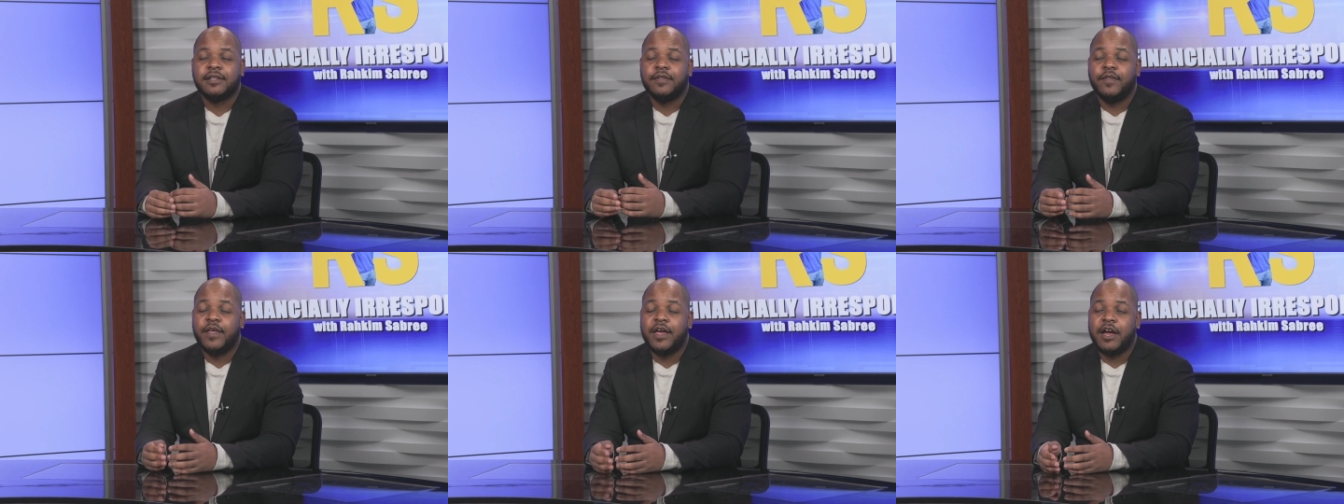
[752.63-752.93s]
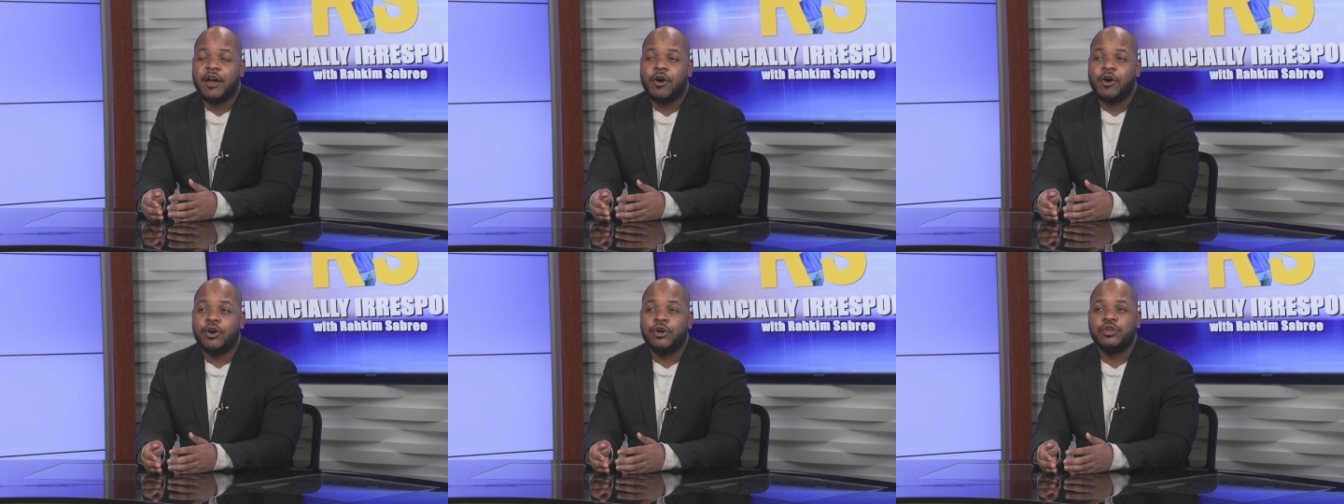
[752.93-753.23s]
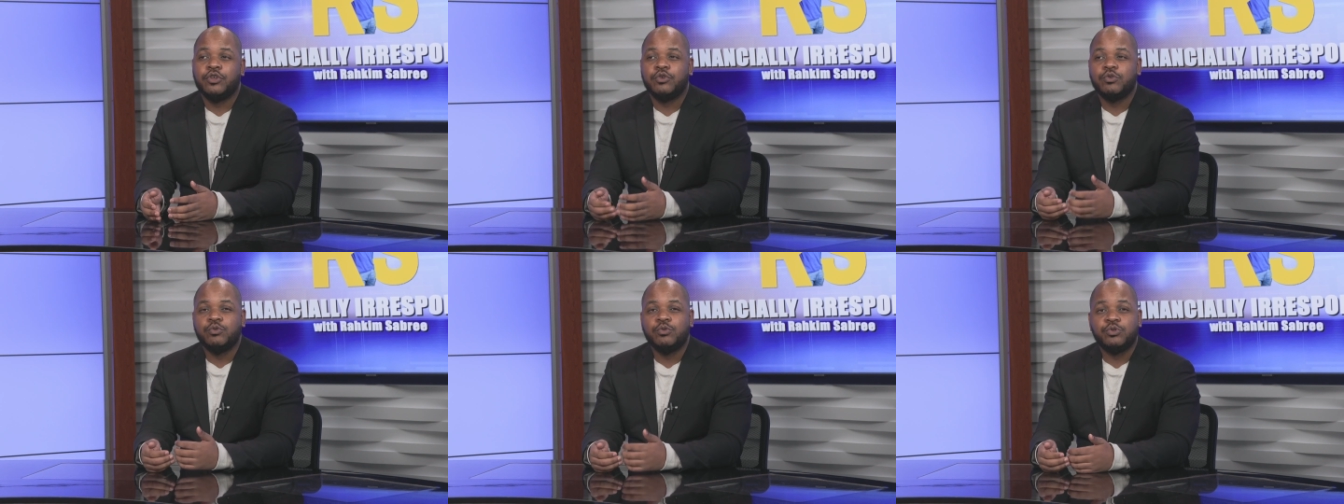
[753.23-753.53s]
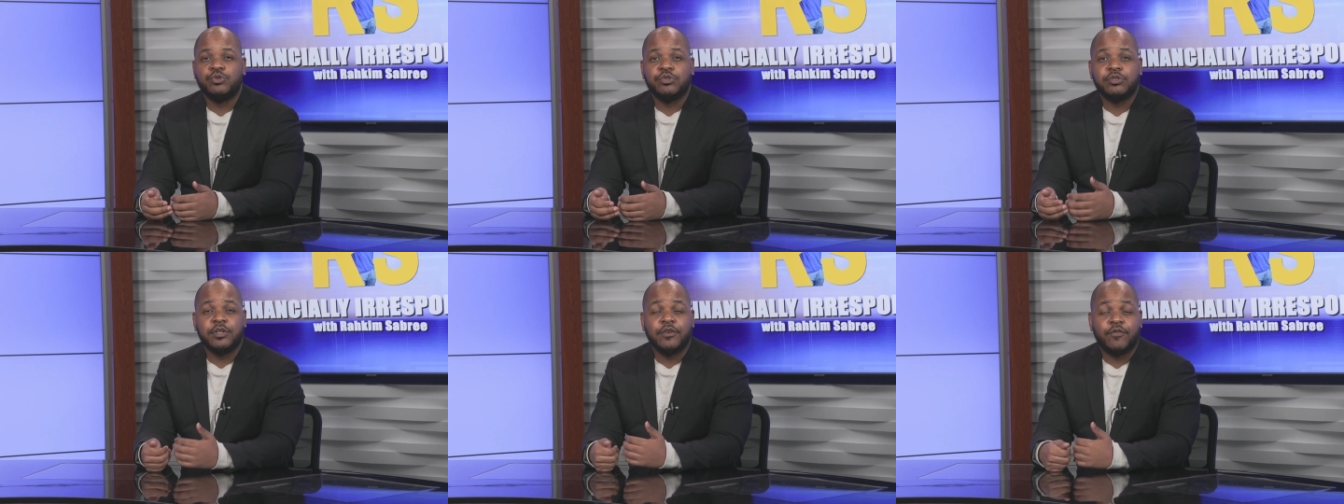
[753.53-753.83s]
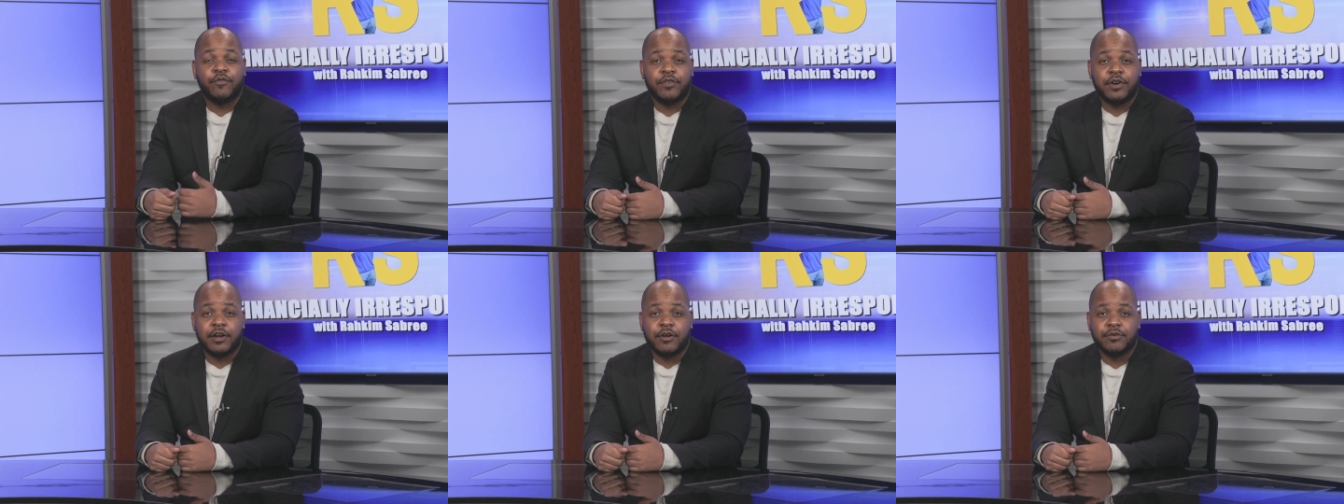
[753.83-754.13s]
that are usually
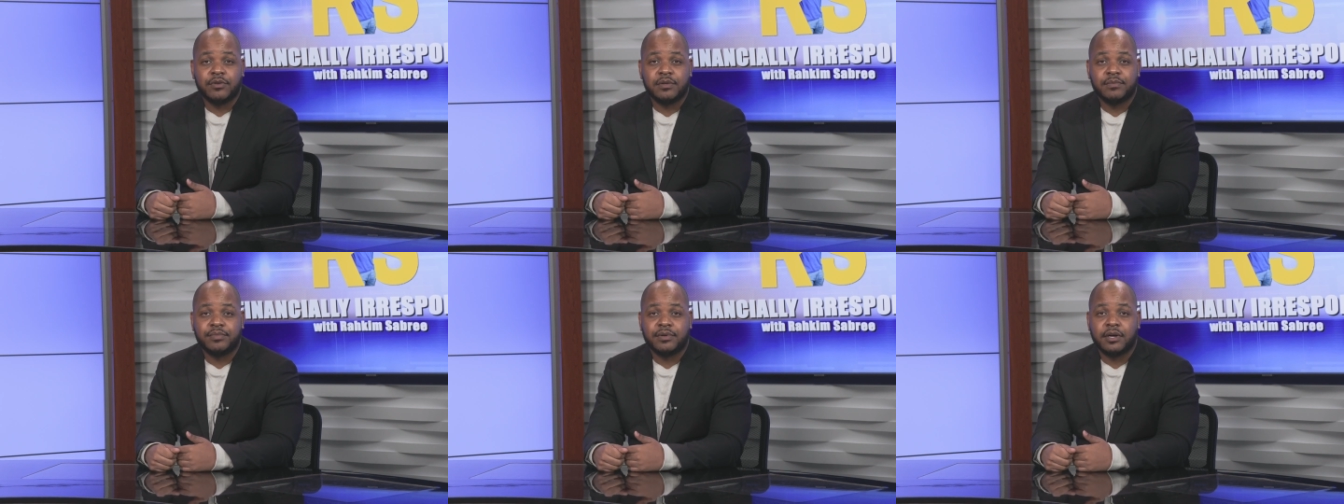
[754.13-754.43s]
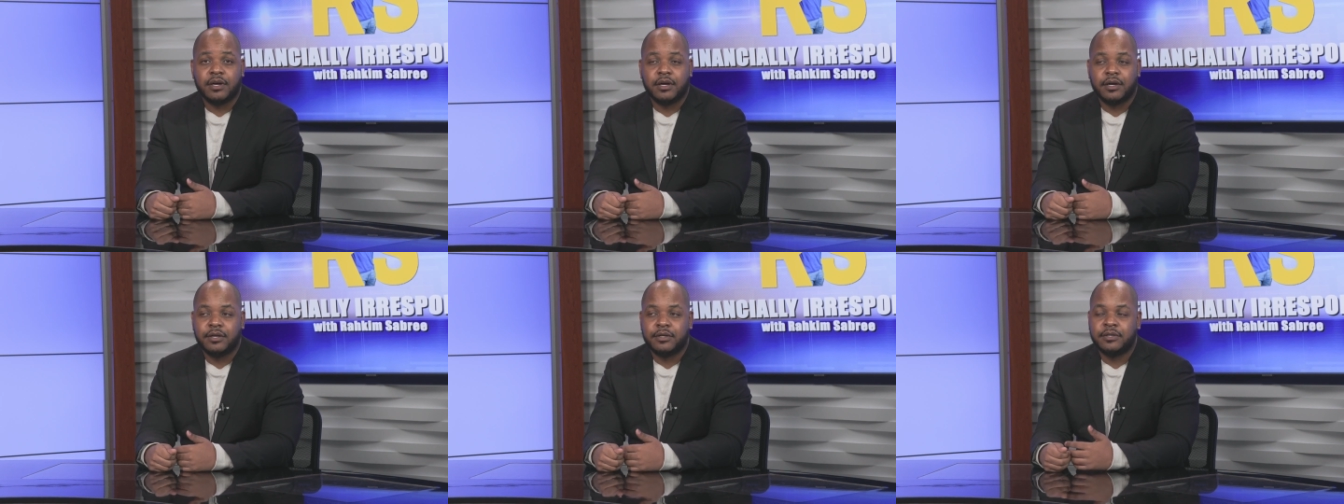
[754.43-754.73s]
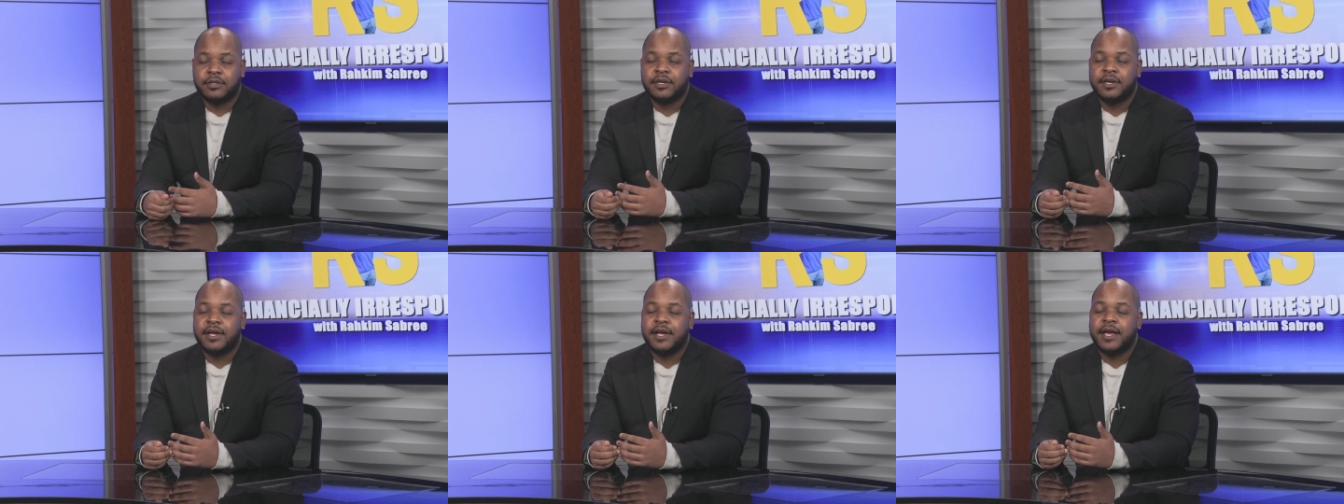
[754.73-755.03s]
frowned upon